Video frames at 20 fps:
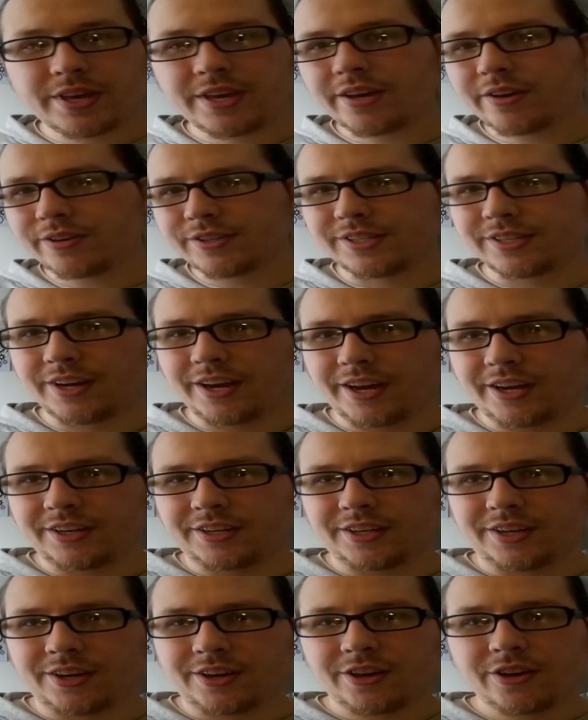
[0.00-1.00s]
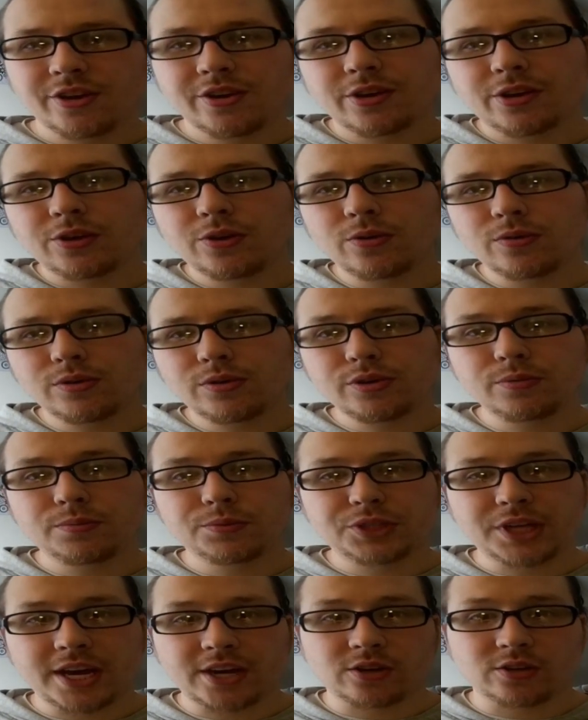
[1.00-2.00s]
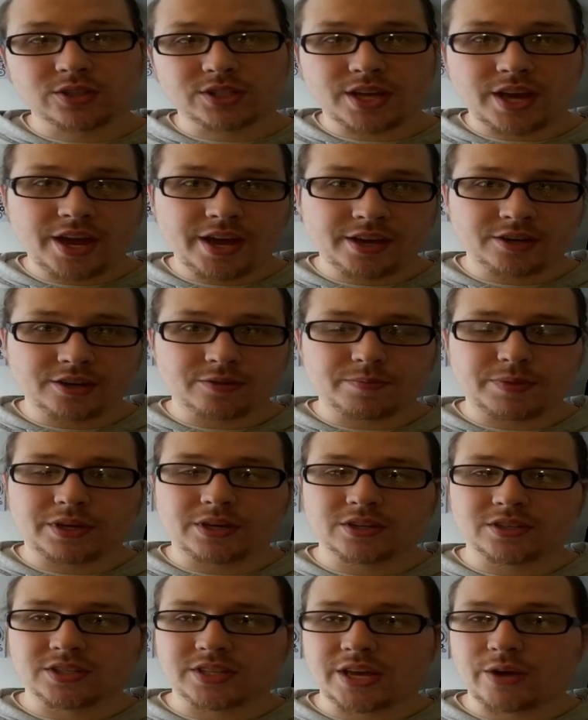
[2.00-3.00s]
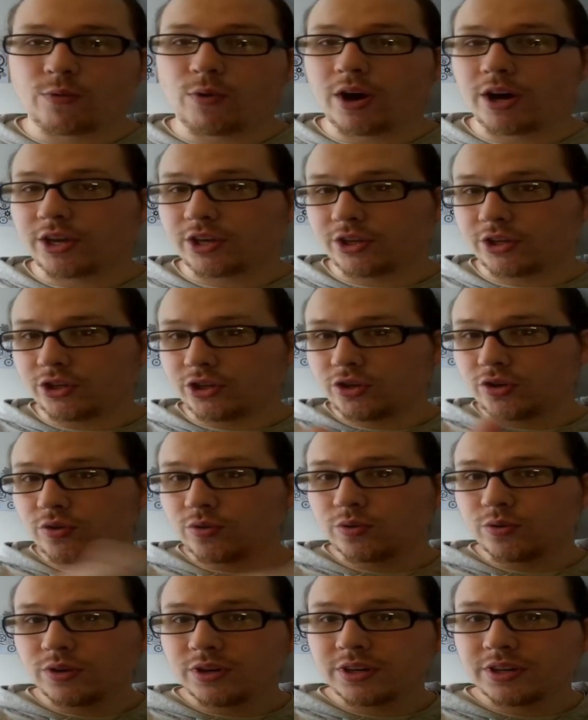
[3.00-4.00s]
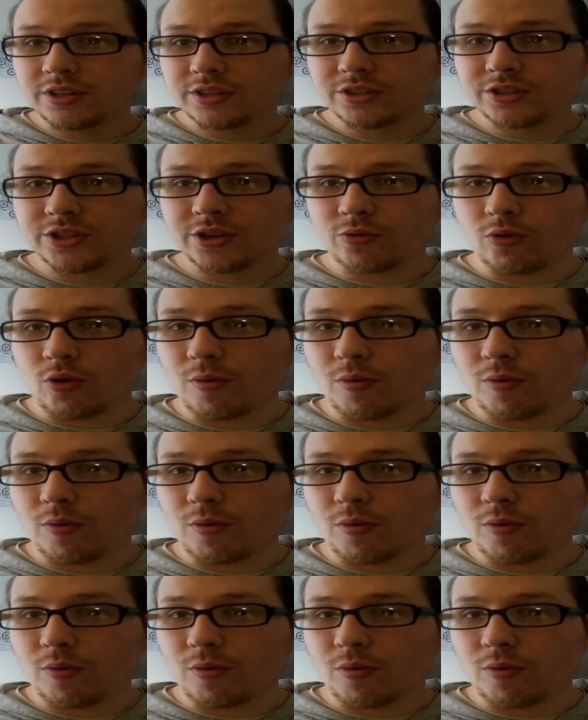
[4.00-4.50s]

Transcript: Here's an idea. YouTube channels end because they want you to